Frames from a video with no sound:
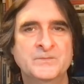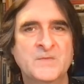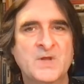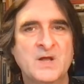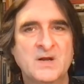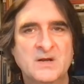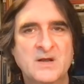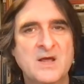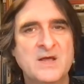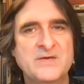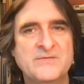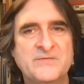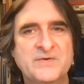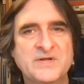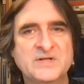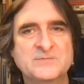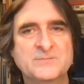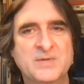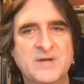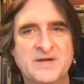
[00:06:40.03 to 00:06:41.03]
Life in
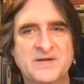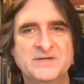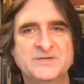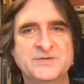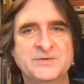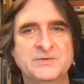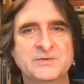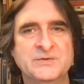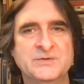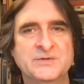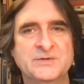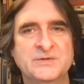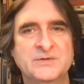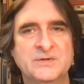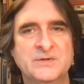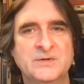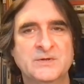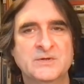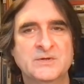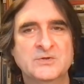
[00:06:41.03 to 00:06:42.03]
its plenitude,
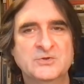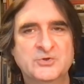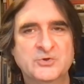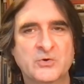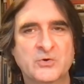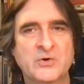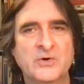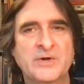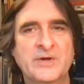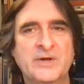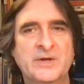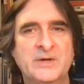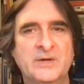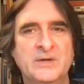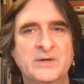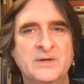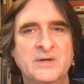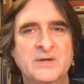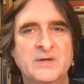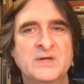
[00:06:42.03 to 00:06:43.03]
joy,
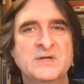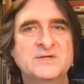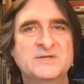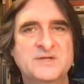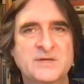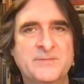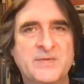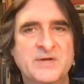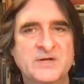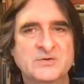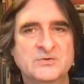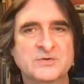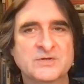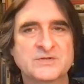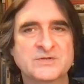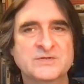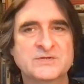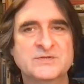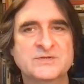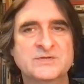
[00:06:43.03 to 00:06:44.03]
deep
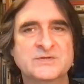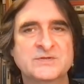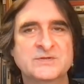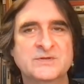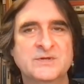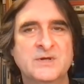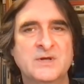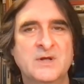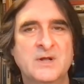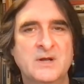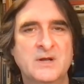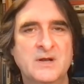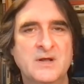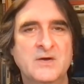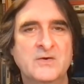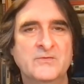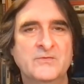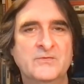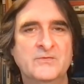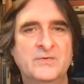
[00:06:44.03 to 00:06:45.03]
interests,
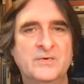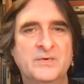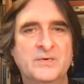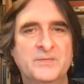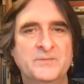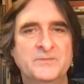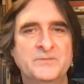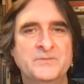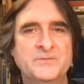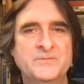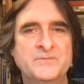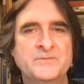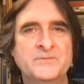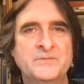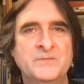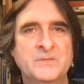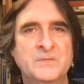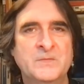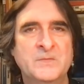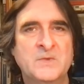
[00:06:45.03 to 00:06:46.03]
love.
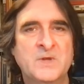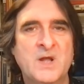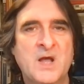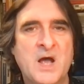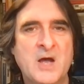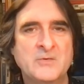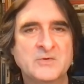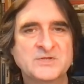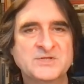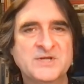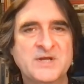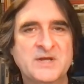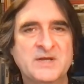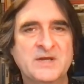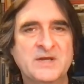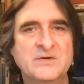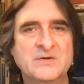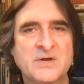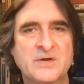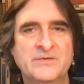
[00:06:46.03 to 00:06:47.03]
I was
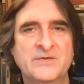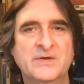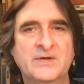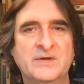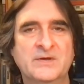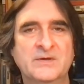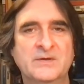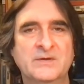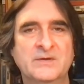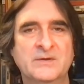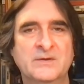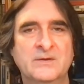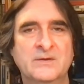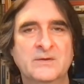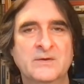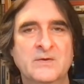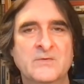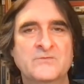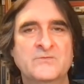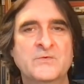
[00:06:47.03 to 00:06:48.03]
taking nothing
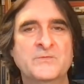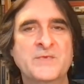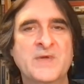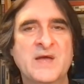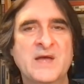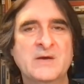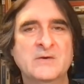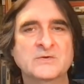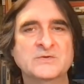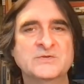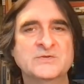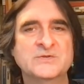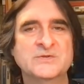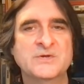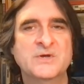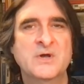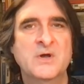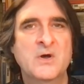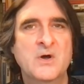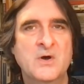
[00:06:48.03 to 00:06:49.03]
from the house
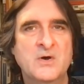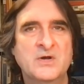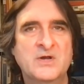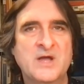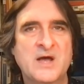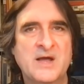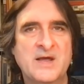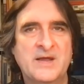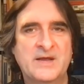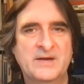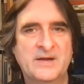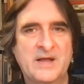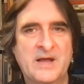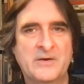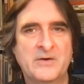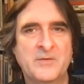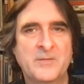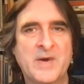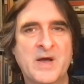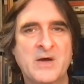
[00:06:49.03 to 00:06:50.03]
on Calle de
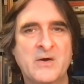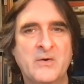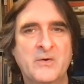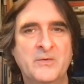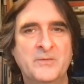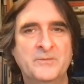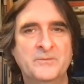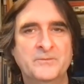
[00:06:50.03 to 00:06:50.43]
Aribau.